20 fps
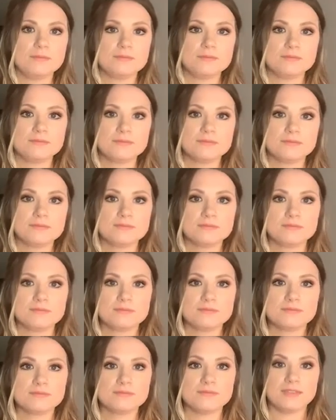level.
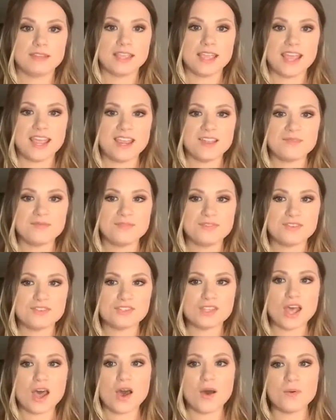
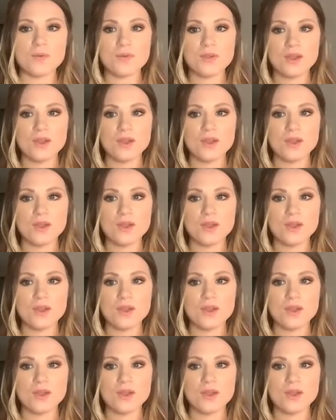Okay, so